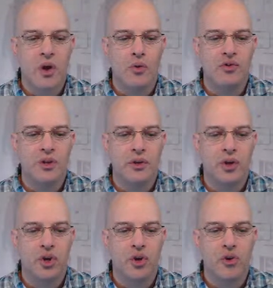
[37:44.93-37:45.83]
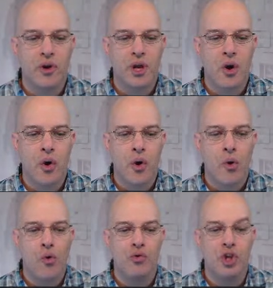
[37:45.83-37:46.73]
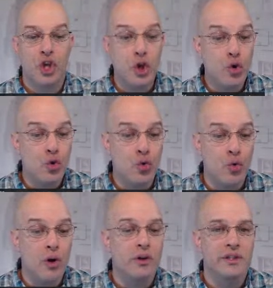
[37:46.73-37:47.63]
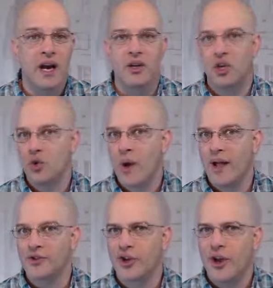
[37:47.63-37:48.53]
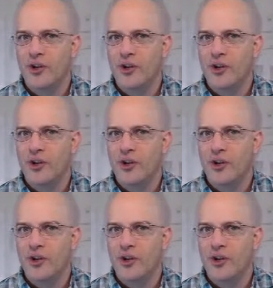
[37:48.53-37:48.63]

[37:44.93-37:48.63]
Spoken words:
OSINTcurio.us.